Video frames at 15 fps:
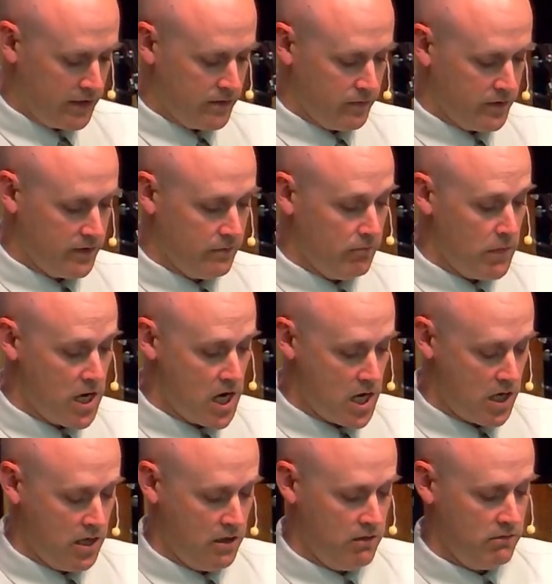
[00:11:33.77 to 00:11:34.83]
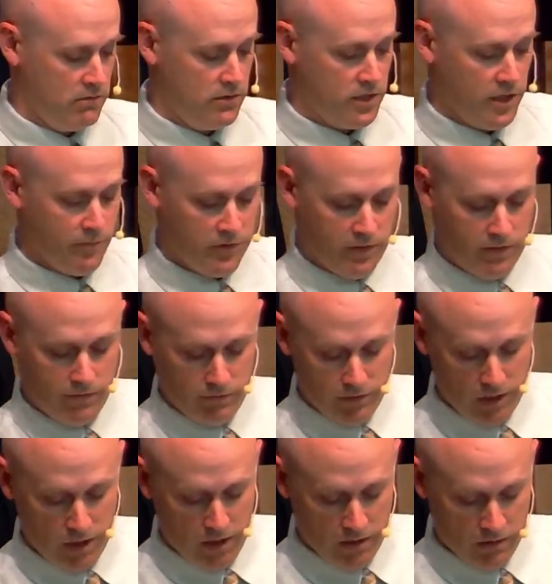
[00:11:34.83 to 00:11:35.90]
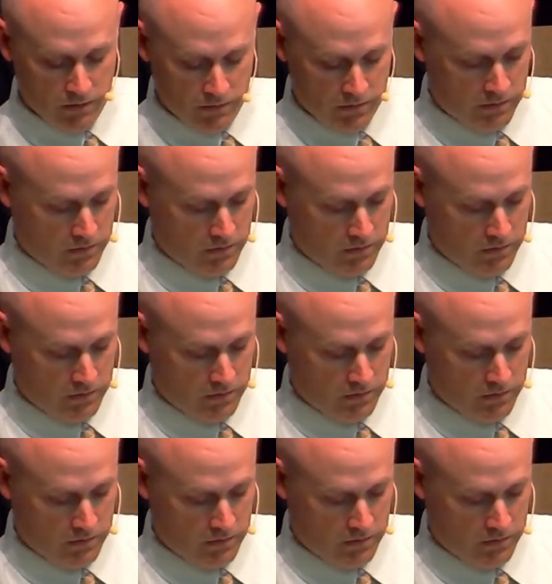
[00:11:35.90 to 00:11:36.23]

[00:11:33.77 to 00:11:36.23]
The next one's in Mark, chapter 3,